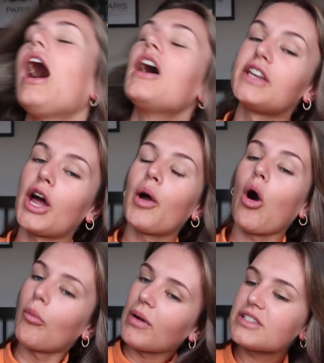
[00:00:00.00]
You know,
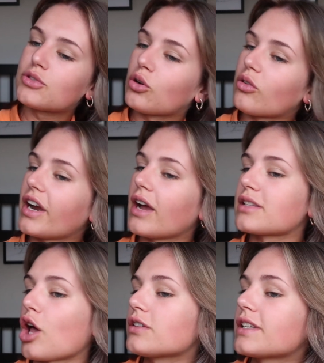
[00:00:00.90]
on my story I
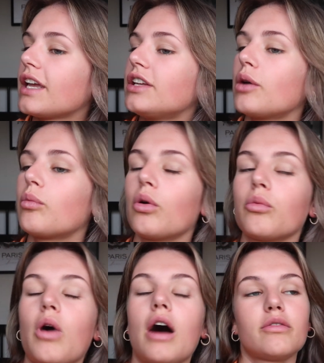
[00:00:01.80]
was asking, you know, what
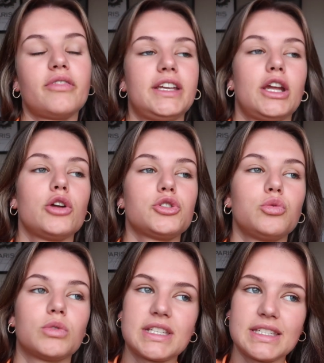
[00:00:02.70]
other videos
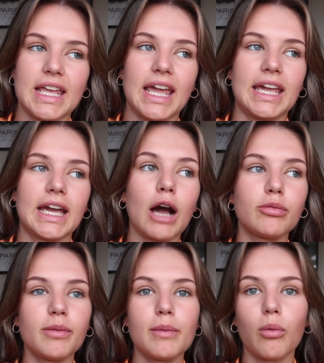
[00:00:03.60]
you'd want to see. A
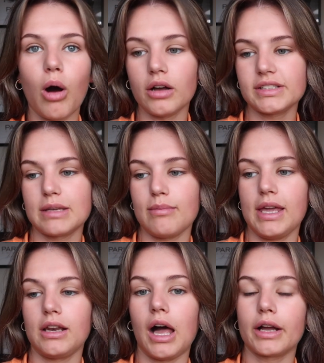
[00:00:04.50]
couple of people were asking
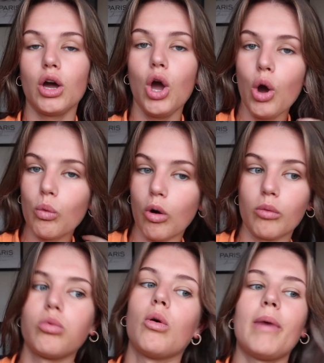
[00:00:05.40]
me like,
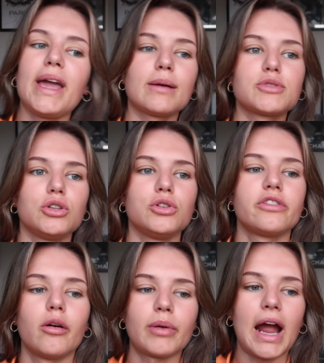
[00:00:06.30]
what makeup do you use
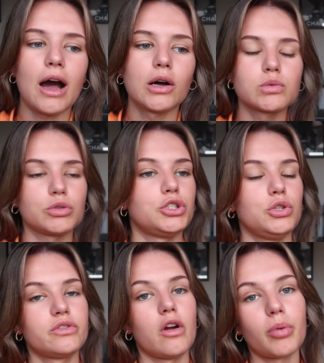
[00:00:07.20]
for your brows, what do you
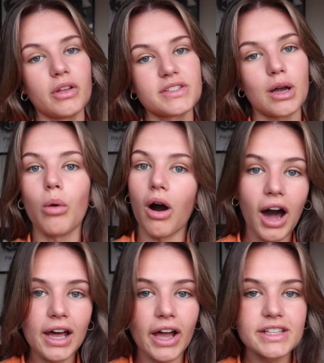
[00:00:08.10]
use for your bronzer, what
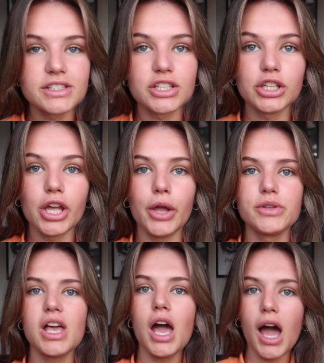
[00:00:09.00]
highlighters do you
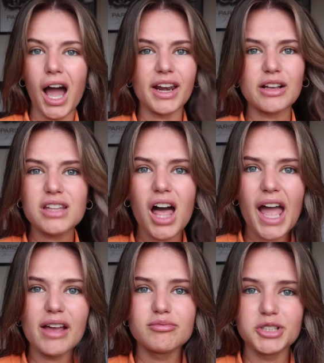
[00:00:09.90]
use, and I was
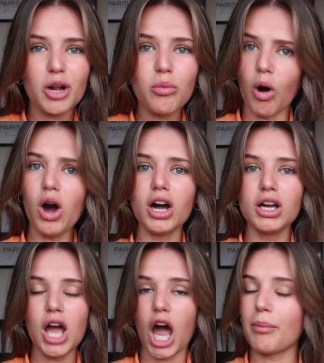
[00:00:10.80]
like, you know what,
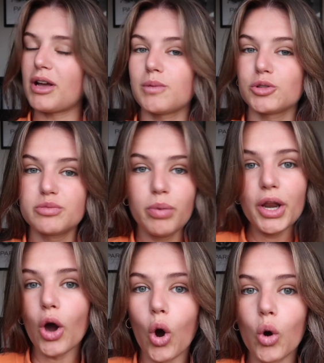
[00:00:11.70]
I might as well just put
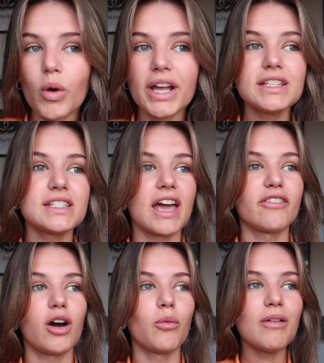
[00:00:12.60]
it all in
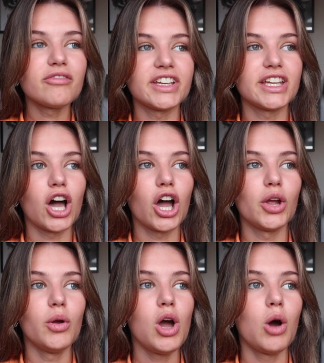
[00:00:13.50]
together in one
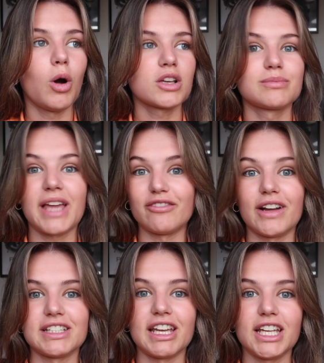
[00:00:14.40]
video whilst I'm getting
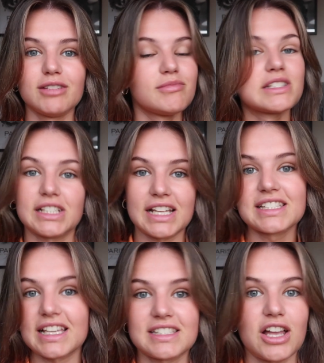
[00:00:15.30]
ready. So let's
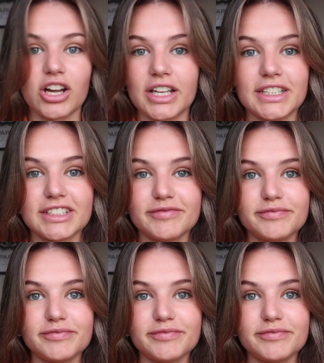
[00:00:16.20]
get started.